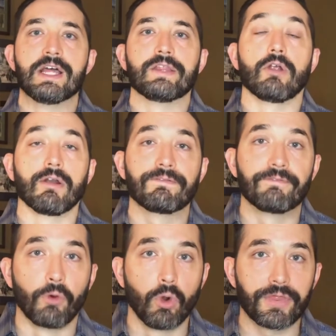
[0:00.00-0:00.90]
There are
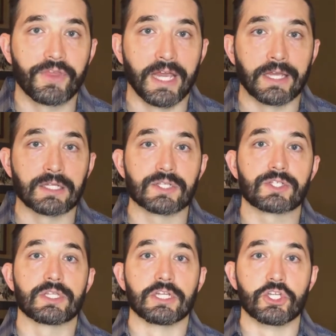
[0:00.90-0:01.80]
4
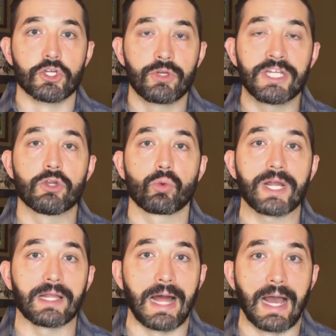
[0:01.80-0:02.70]
things that you need to
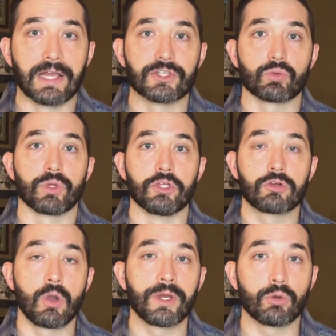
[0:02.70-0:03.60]
realize when you
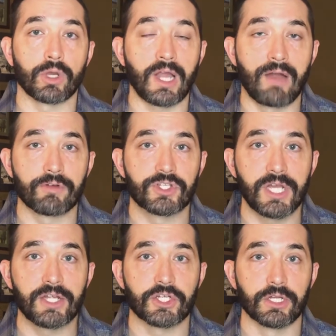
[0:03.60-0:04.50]
go into a
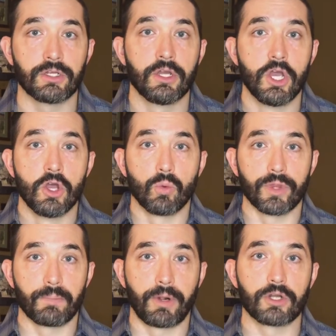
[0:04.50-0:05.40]
conversation with
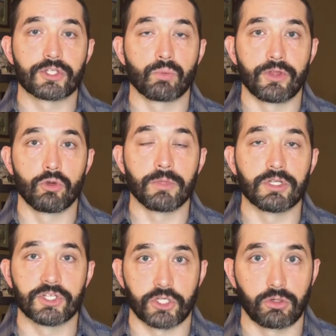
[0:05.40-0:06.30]
a person with whom you
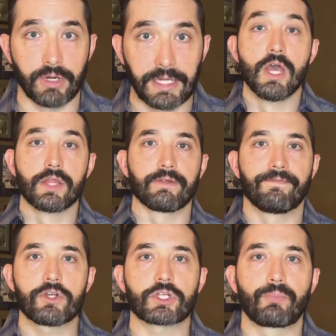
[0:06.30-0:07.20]
disagree. The
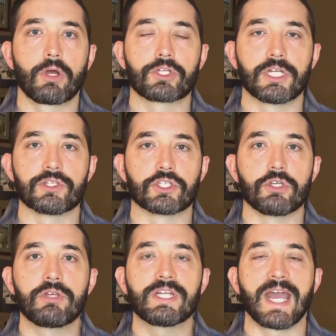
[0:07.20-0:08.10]
first approach is
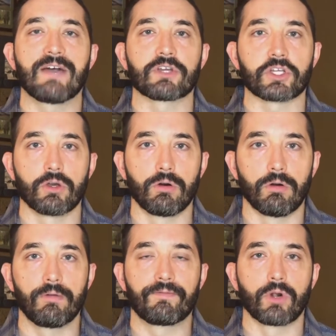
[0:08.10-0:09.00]
you need to have a
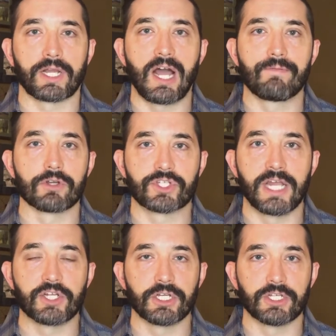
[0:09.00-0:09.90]
goal for a
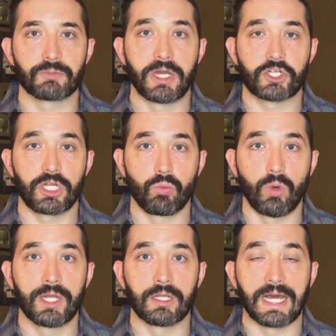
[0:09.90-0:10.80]
conversation, especially
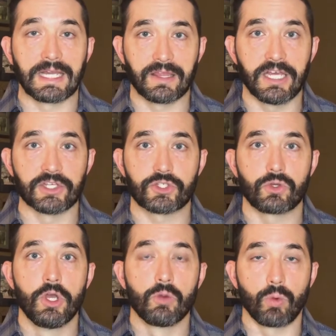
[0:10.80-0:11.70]
one like this,
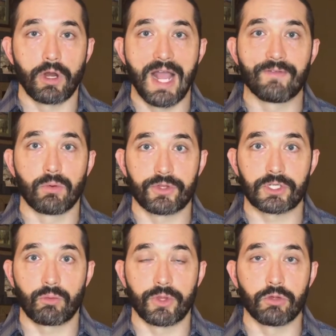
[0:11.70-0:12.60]
where you're having it with
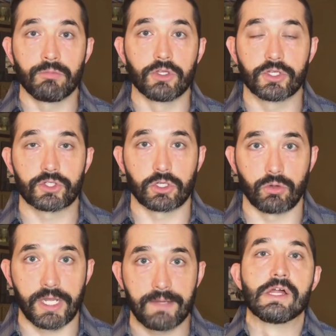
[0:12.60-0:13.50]
someone with whom you
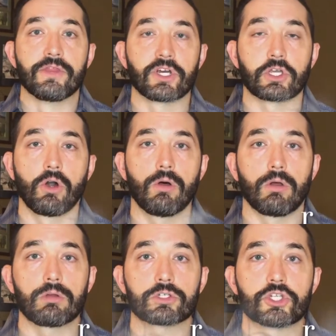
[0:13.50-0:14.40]
disagree. The
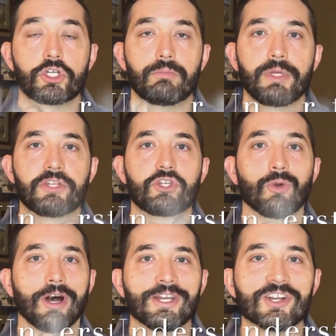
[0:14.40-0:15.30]
goal should be
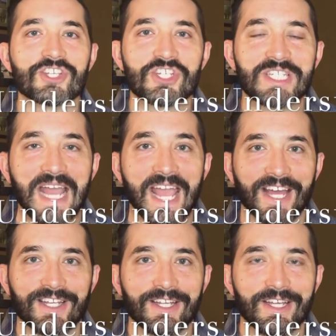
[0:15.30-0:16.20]
to
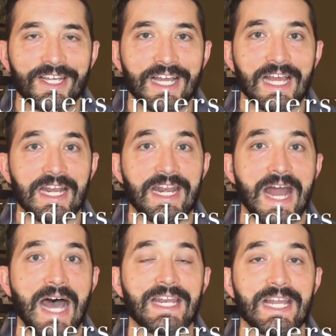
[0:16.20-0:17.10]
understand,
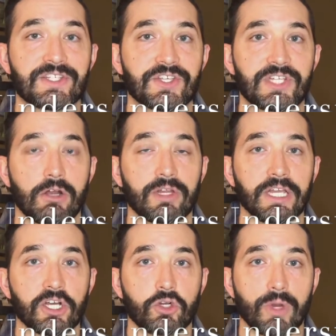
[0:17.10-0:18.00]
not necessarily
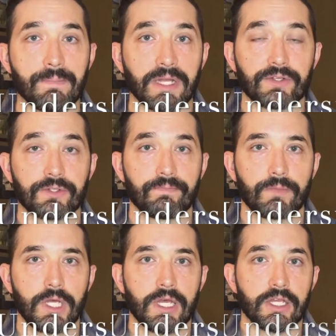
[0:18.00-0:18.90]
agreement.
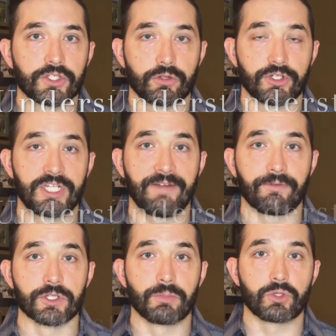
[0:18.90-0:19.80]
So there's a
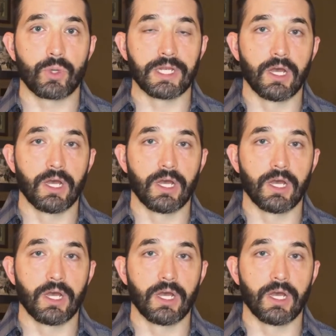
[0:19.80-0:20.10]
difference between